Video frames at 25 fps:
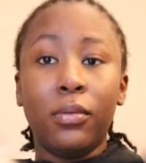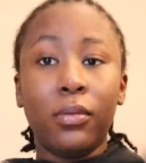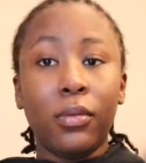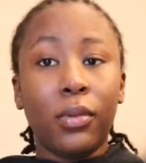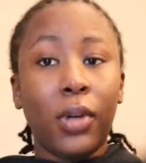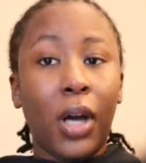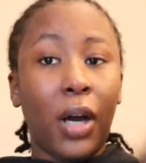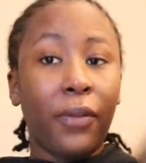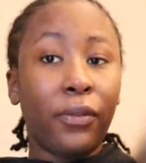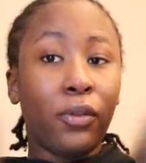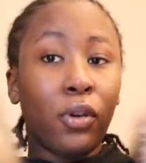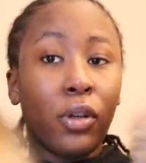
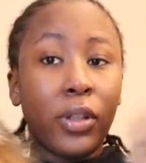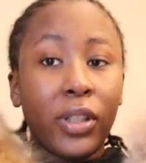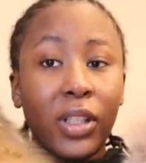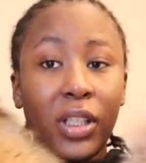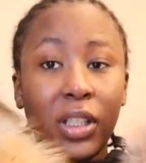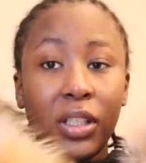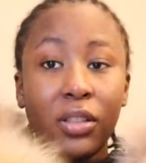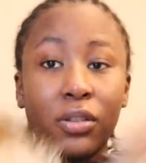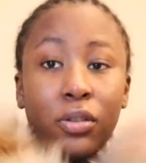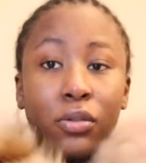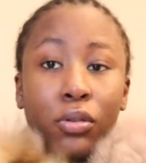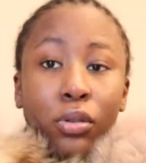I've got
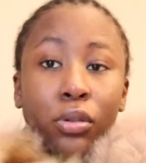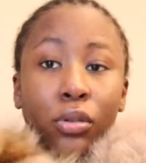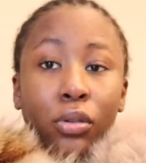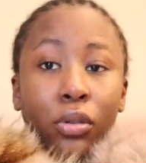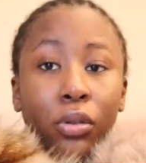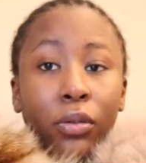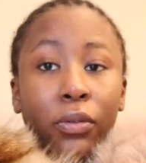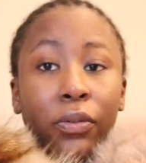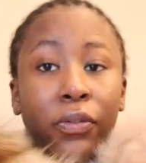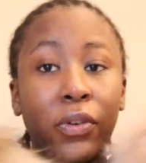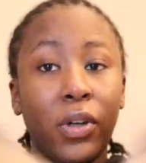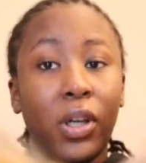these
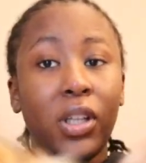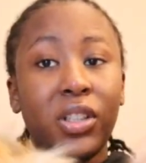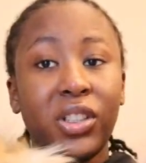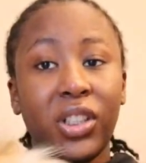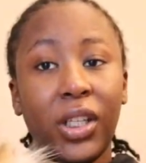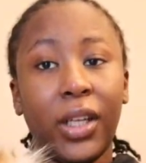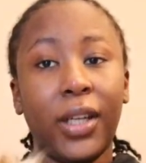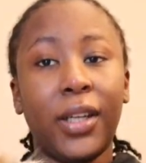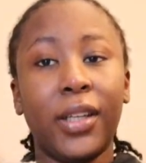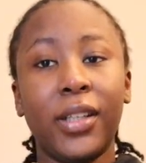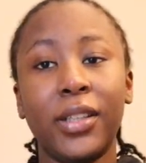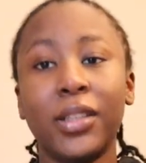two fur
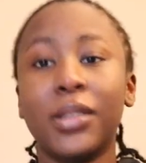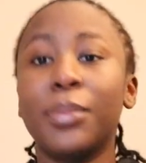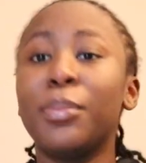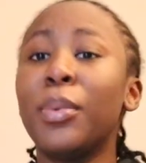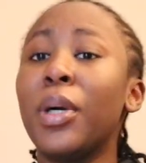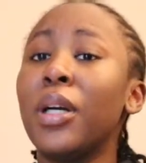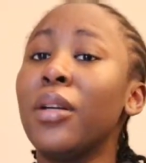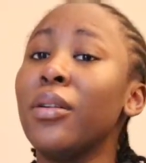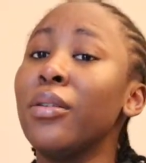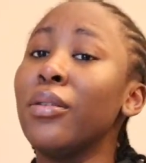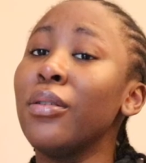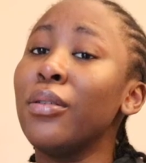jackets, but
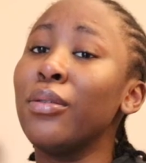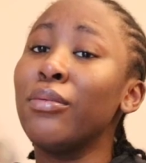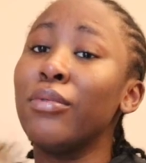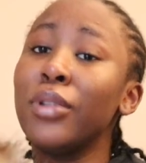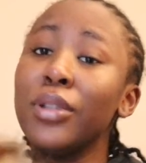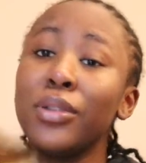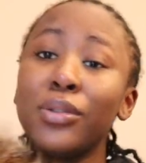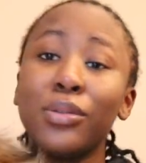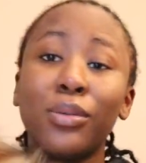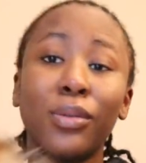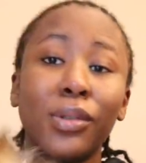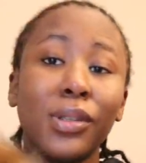I don't know
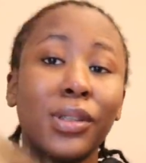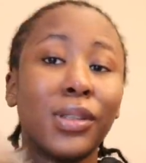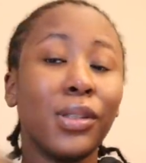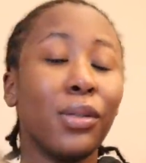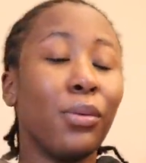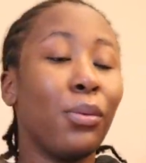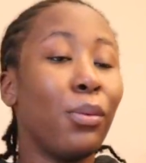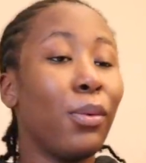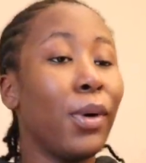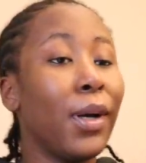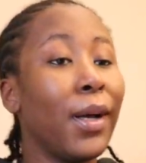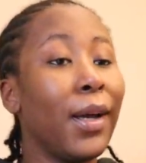which one to
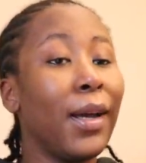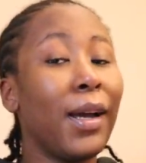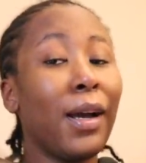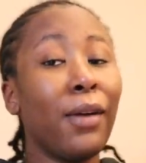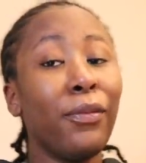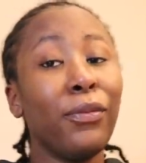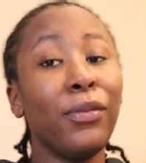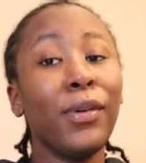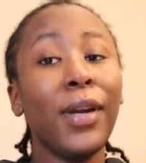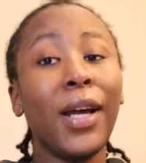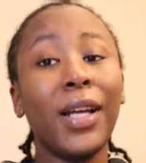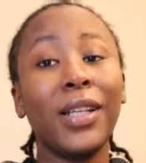wear. I
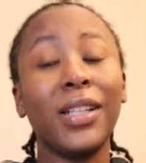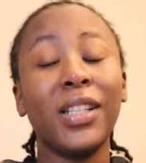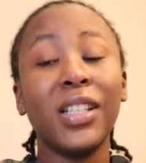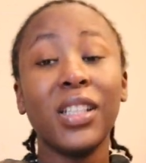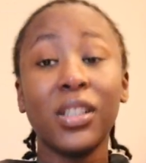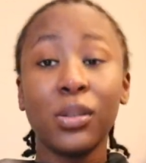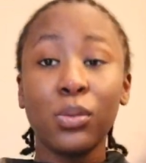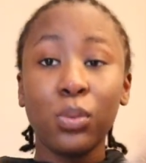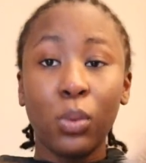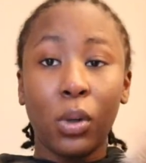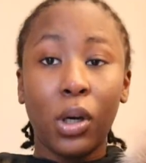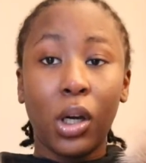feel like
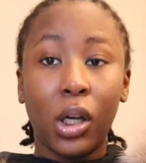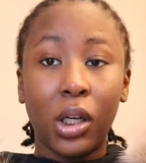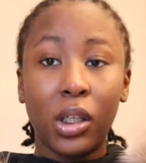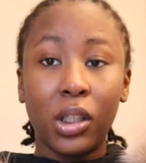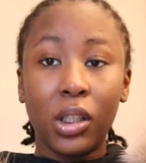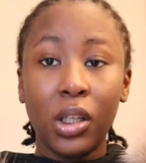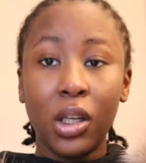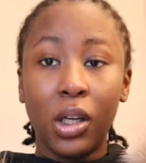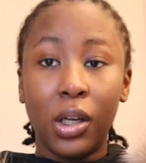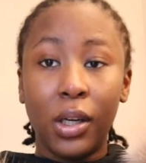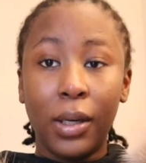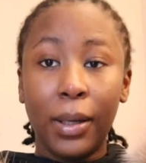this
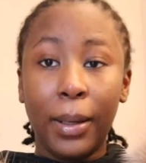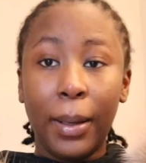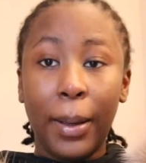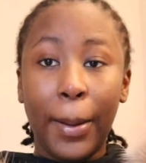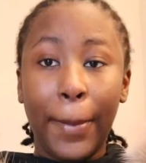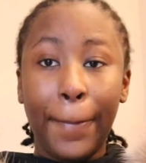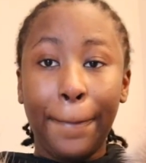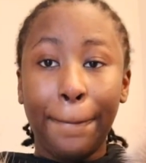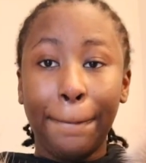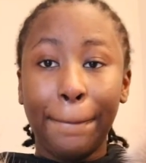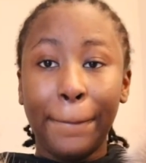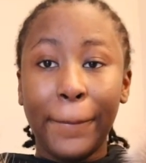one,
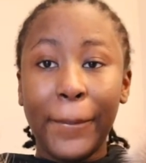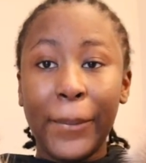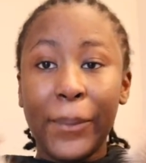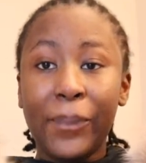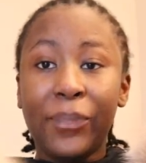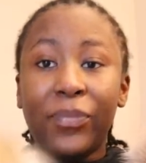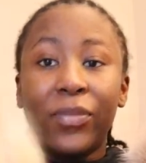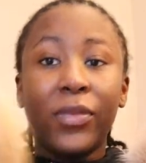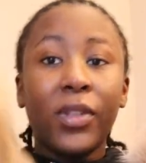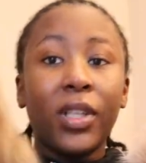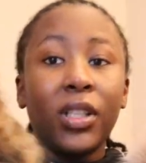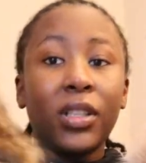
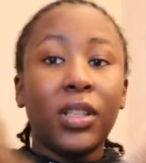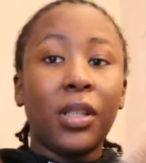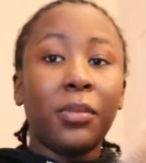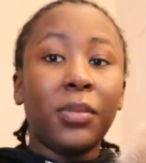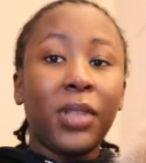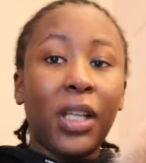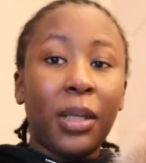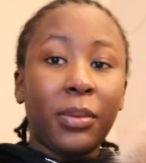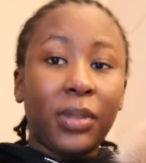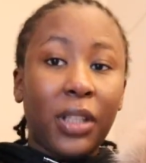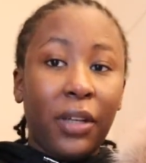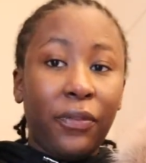
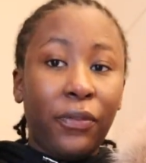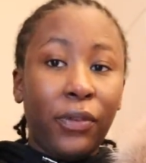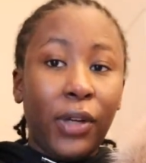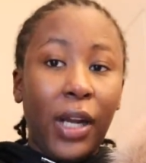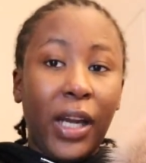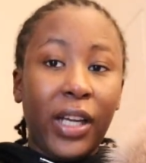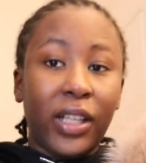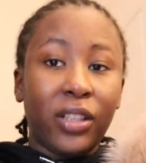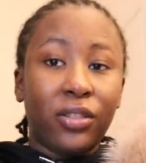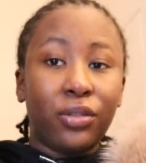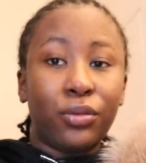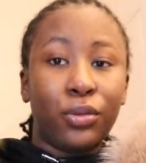sometimes I feel
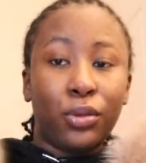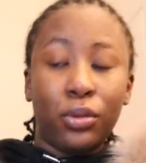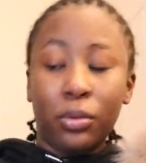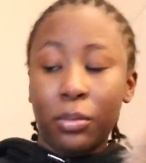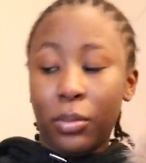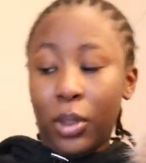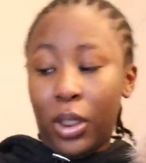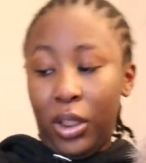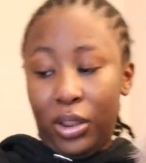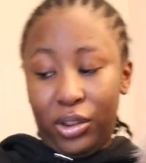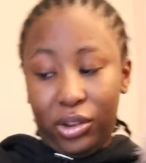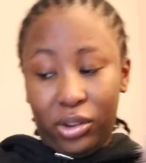like it's too
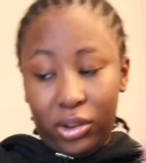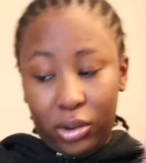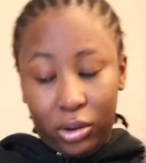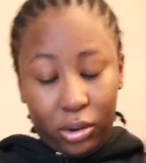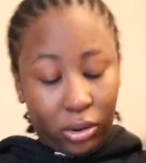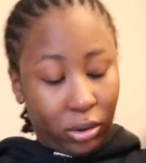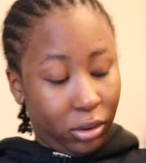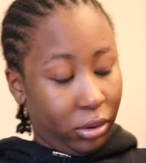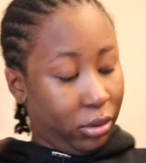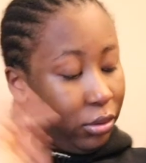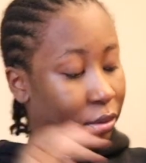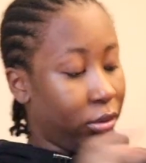much,
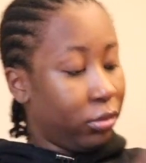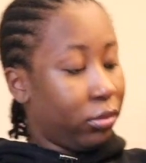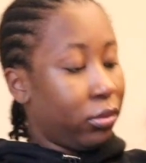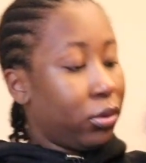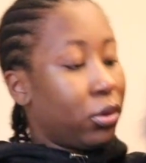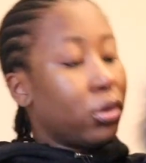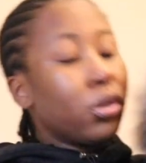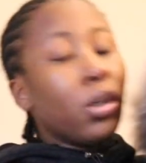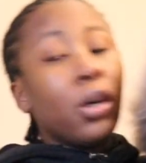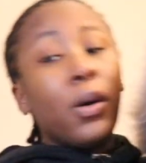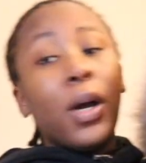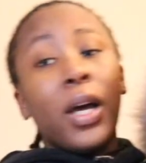
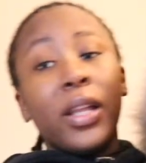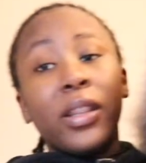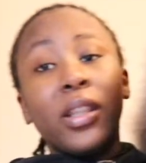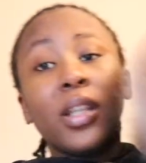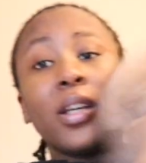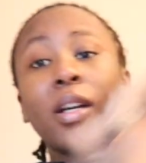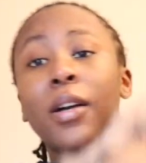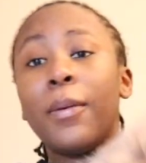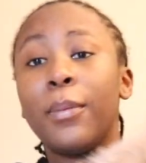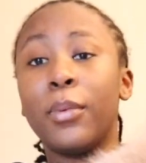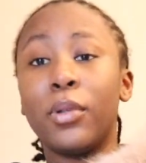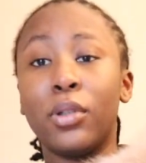so I
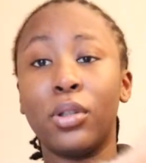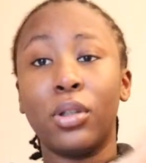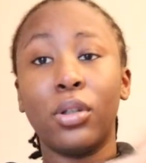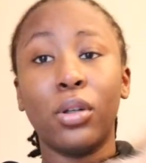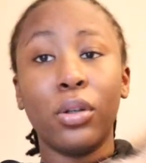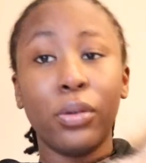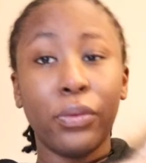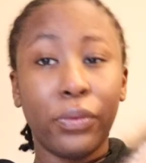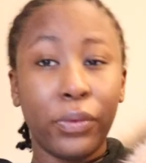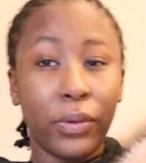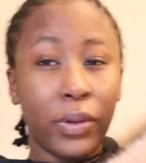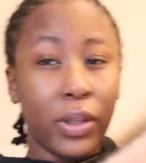think I'm gonna
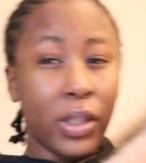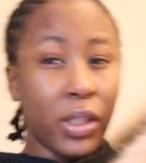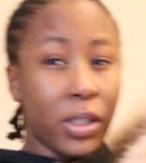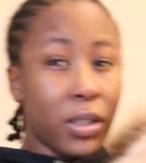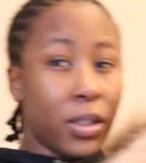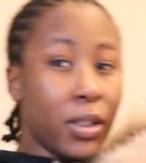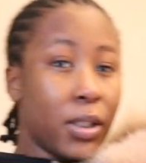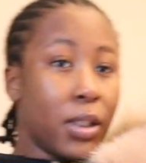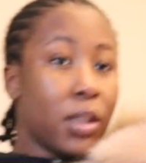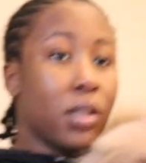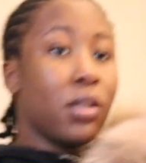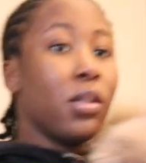go for
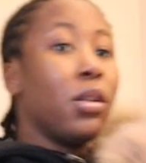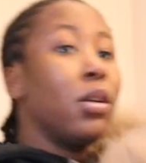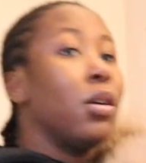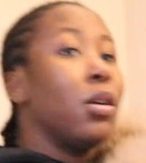this